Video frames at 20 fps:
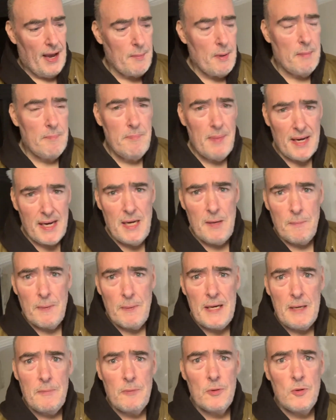many
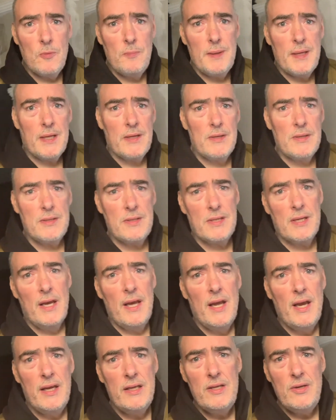people because
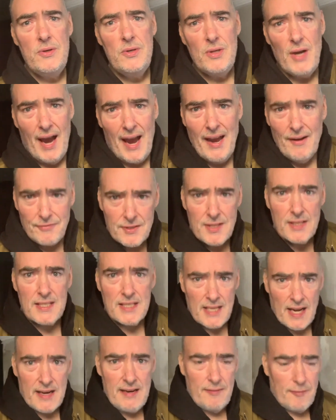you have to
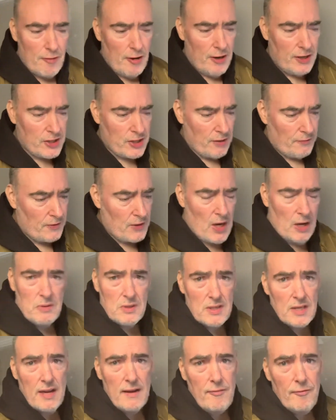stay fresh. If you don't
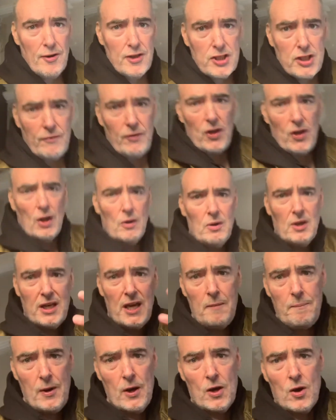stay fresh, if you don't
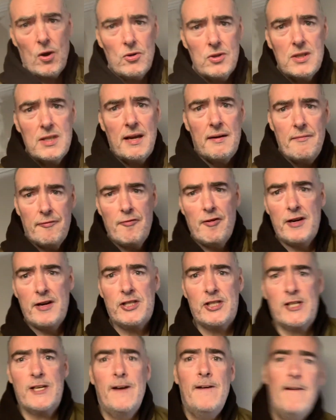keep your content
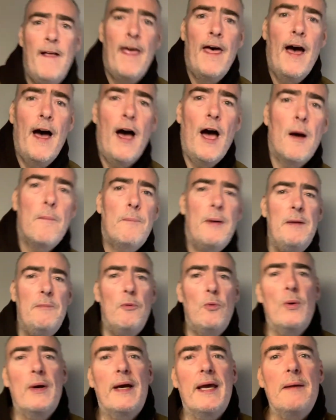fresh, people
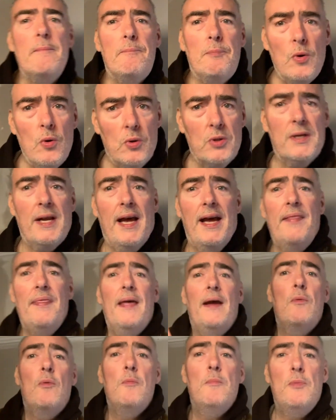will get bored and
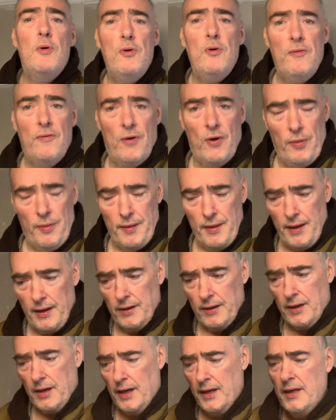they will move on,
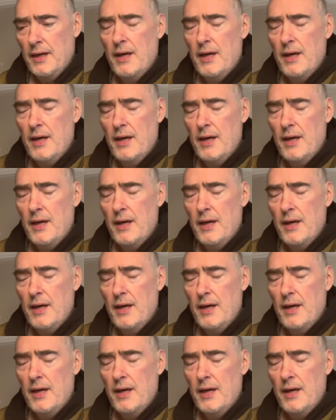okay?